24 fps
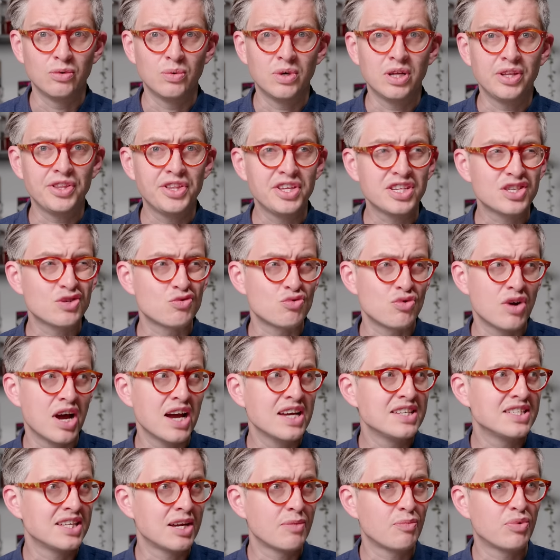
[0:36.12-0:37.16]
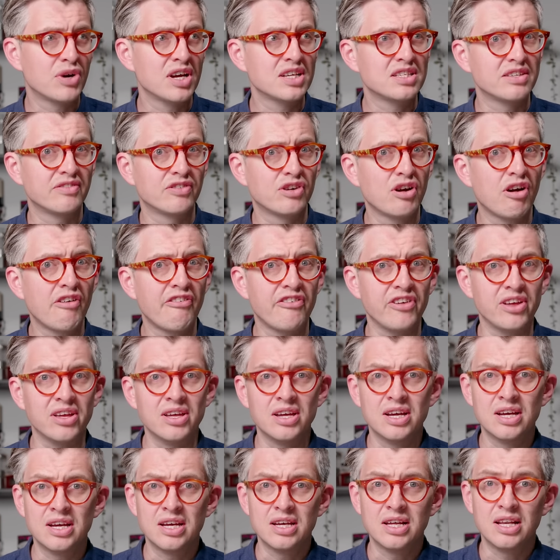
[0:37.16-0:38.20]
well, this rising price of
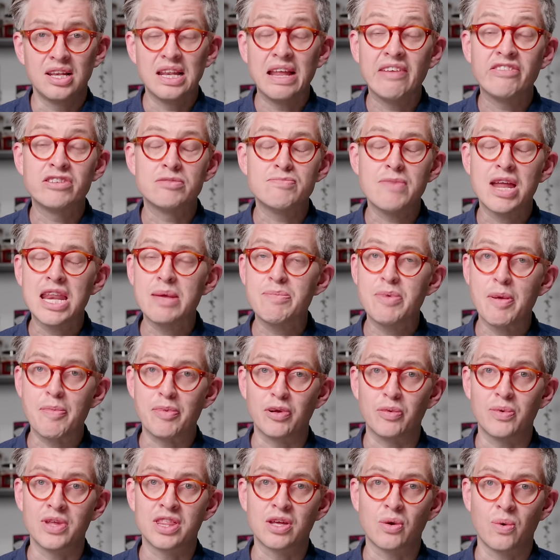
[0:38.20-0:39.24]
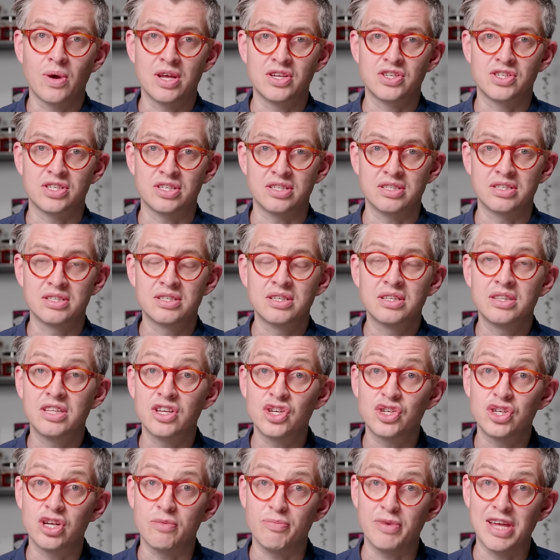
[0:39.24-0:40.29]
coffee leaves many people with questions
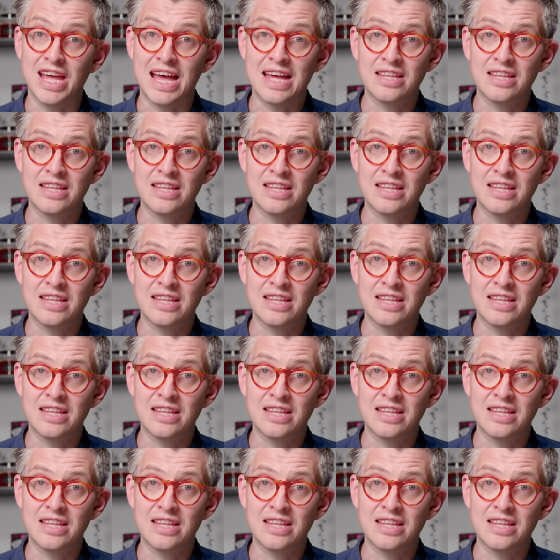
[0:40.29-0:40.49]
that should be